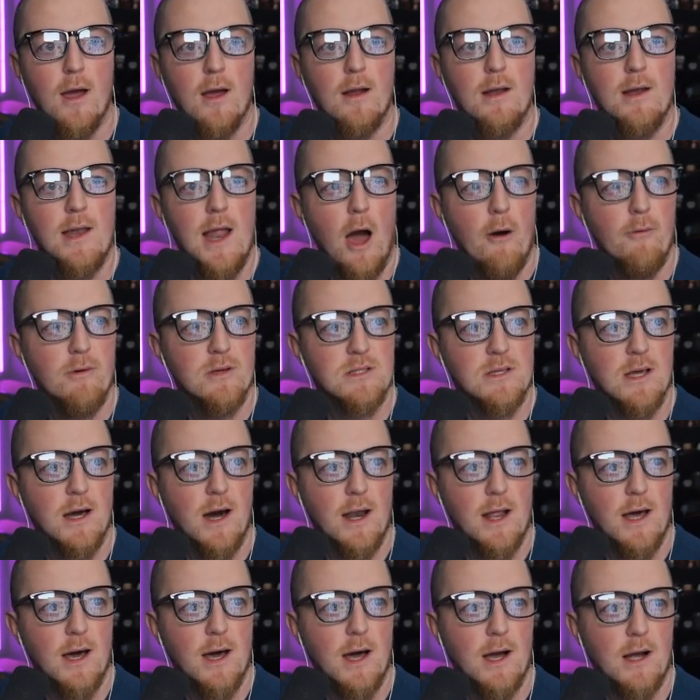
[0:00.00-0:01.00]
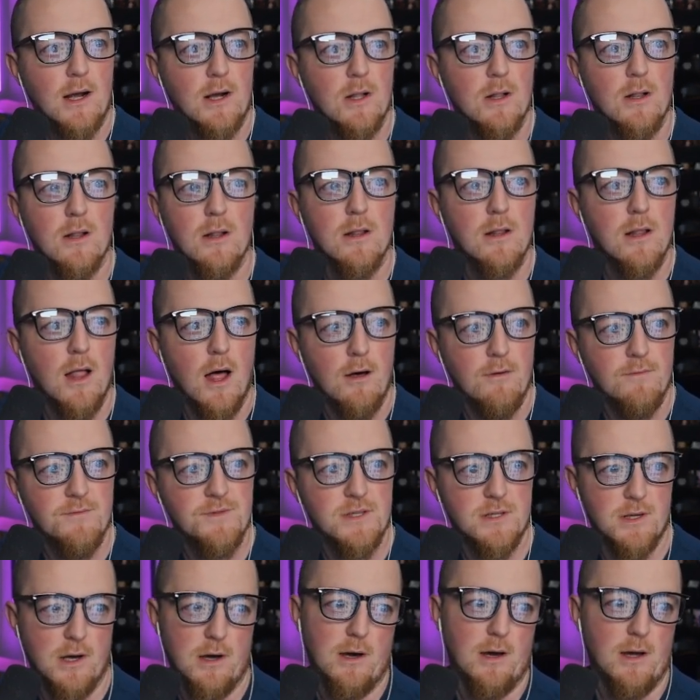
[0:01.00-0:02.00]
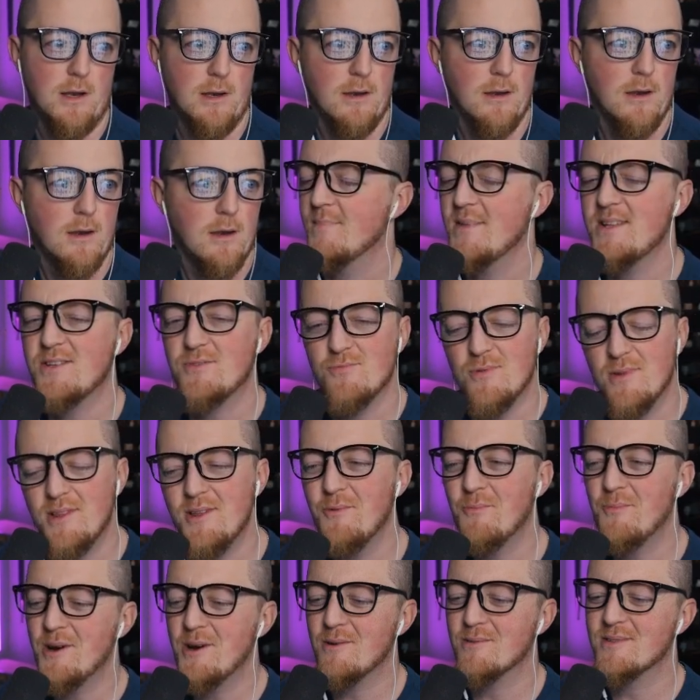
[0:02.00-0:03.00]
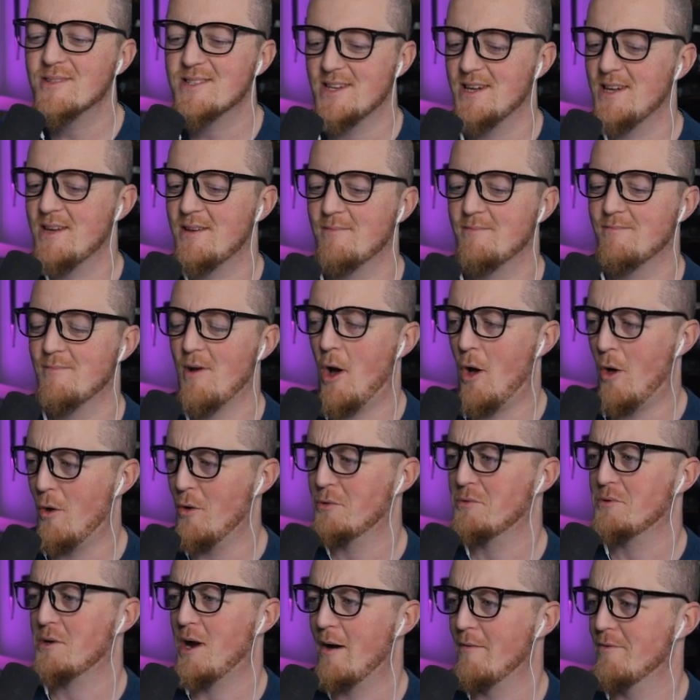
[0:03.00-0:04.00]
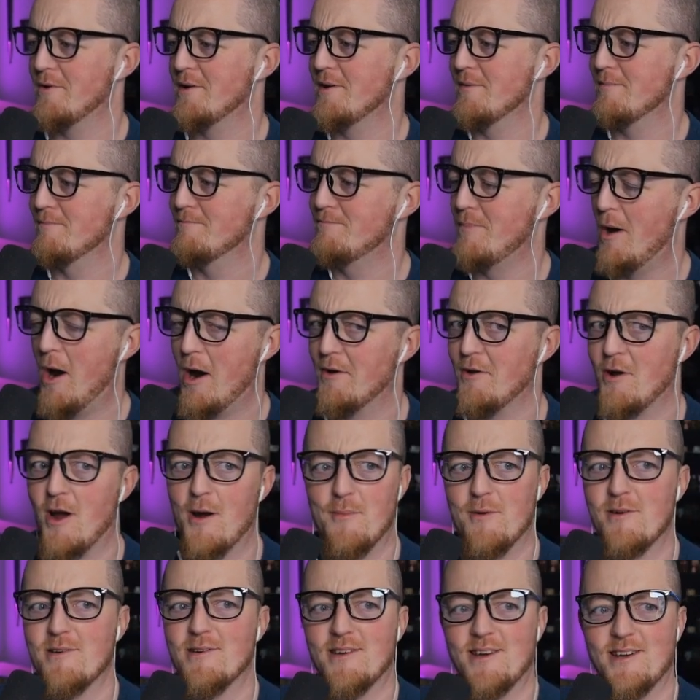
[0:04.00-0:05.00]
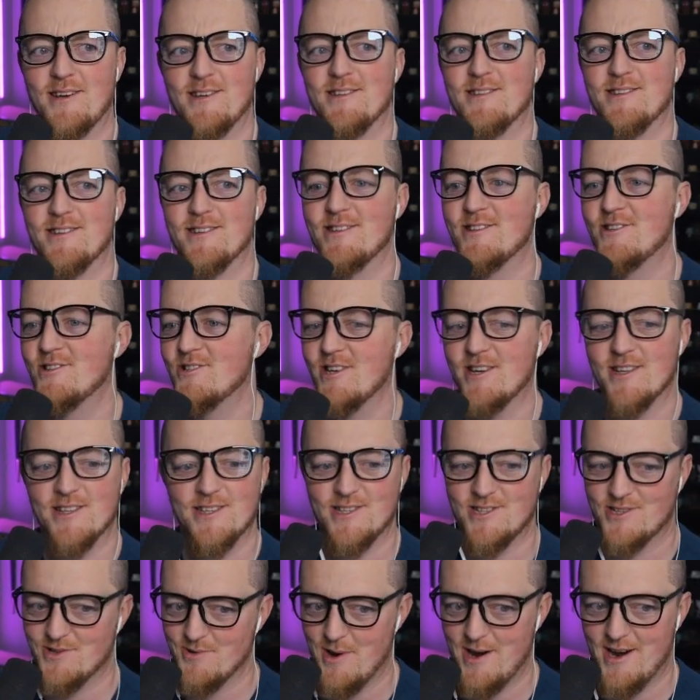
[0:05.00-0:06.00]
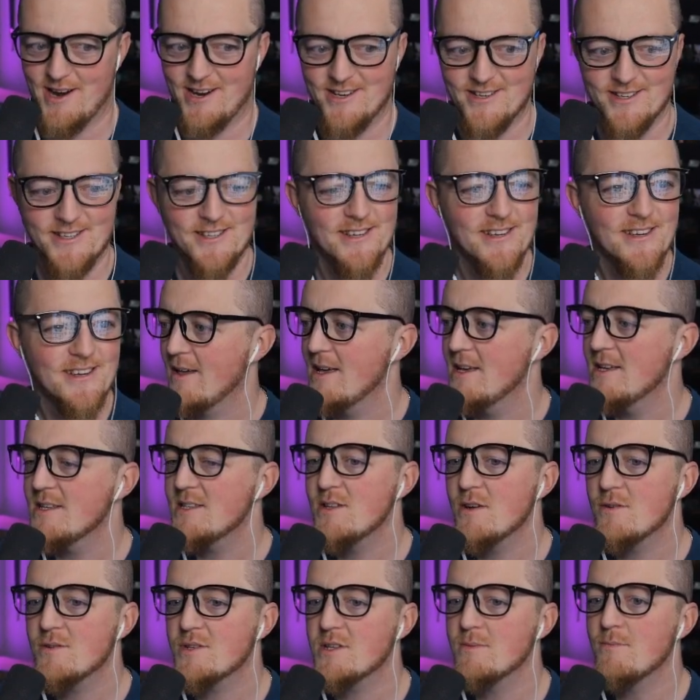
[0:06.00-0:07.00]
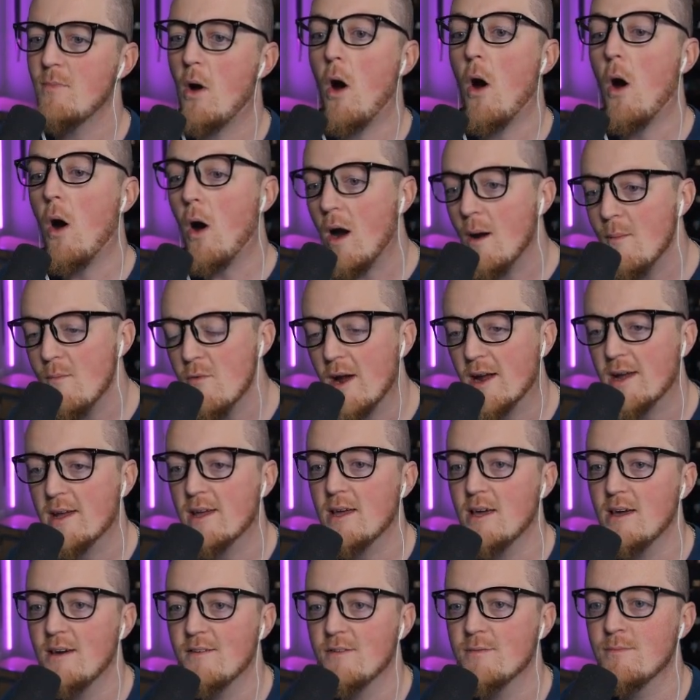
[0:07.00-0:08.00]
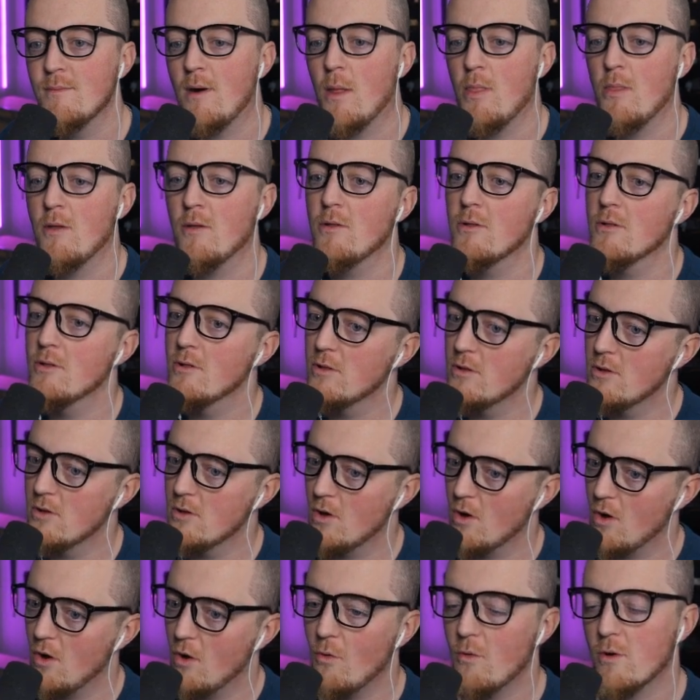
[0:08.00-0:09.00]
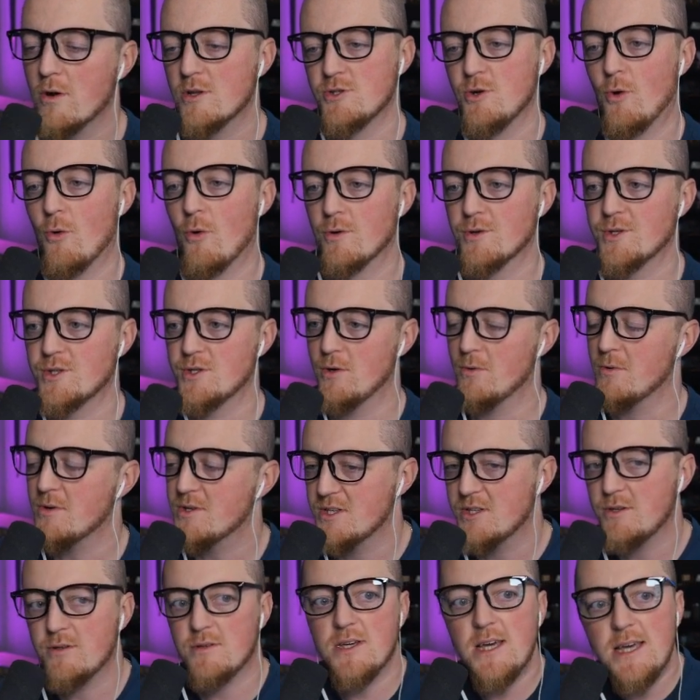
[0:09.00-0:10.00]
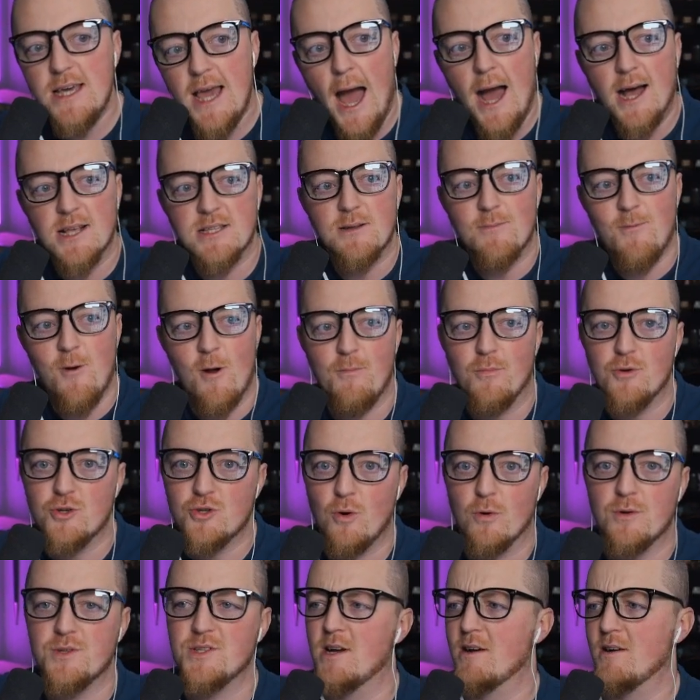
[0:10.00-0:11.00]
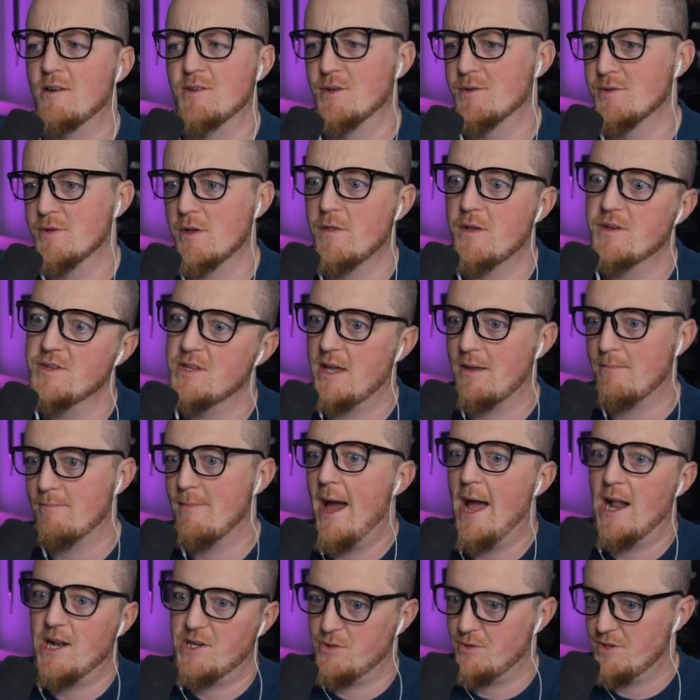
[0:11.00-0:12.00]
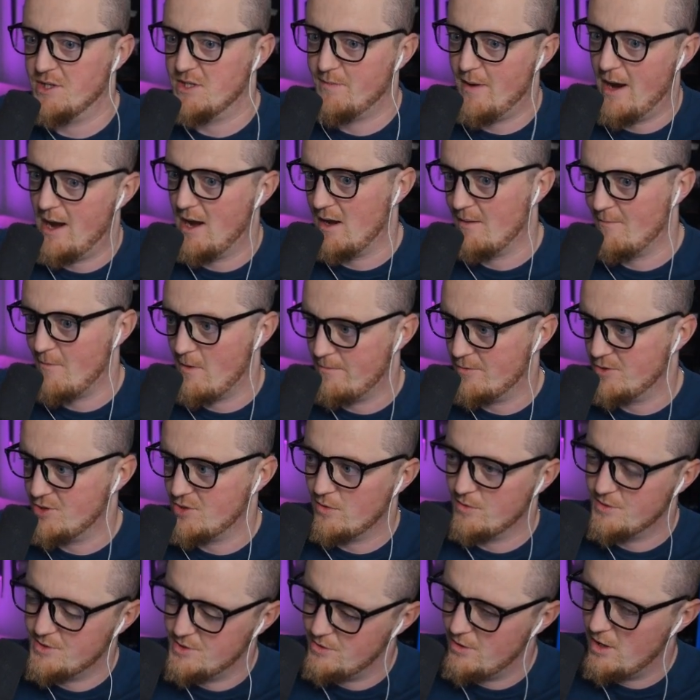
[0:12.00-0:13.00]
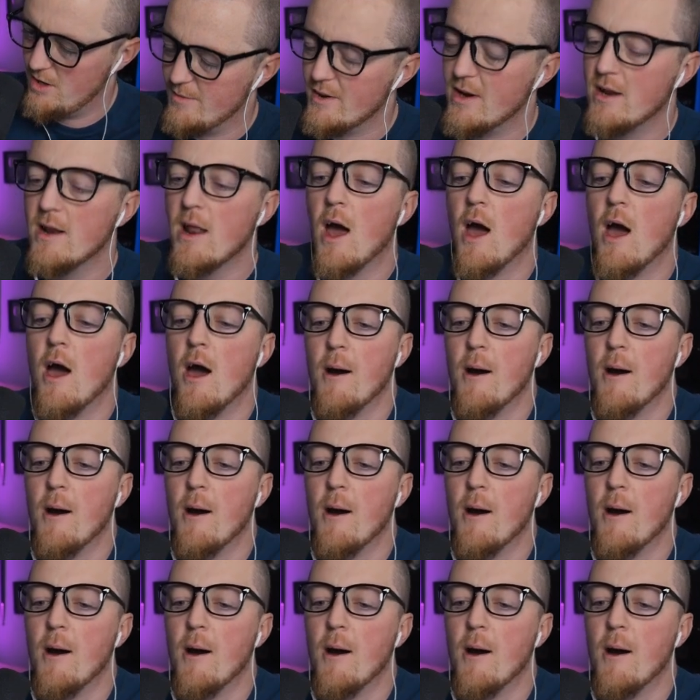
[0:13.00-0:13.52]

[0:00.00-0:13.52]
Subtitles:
Now he's got gloves on. It's really weird seeing Hulk covered in body armor. It's legit strange. Is there some armor I can give him on the lower torso? Because he has the purple shorts on, because those are his like magical expanding purple shorts, you I mean?